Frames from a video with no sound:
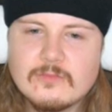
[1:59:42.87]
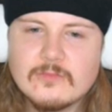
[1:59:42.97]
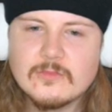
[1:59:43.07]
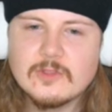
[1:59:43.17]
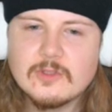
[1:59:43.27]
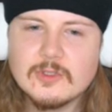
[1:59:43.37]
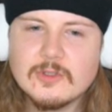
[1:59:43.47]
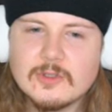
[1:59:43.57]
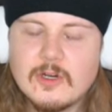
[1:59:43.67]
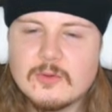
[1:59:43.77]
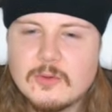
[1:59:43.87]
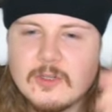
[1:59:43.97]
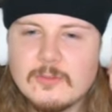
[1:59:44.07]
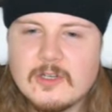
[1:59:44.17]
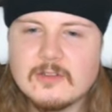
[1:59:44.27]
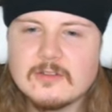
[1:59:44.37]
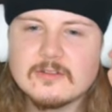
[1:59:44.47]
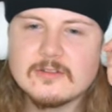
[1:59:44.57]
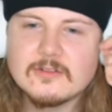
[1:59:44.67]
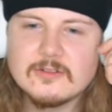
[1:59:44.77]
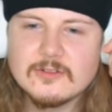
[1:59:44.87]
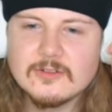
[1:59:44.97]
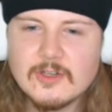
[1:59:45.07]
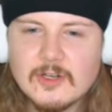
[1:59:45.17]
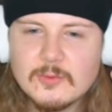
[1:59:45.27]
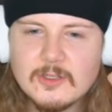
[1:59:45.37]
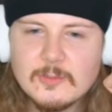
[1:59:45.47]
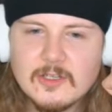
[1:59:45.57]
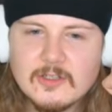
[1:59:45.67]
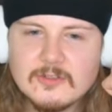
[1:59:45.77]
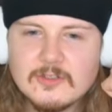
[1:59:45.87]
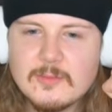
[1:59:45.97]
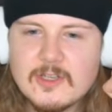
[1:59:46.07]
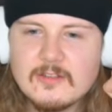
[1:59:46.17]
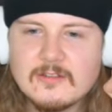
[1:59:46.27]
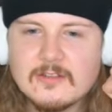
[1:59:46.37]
Do you talk to him a lot? A lot during the main?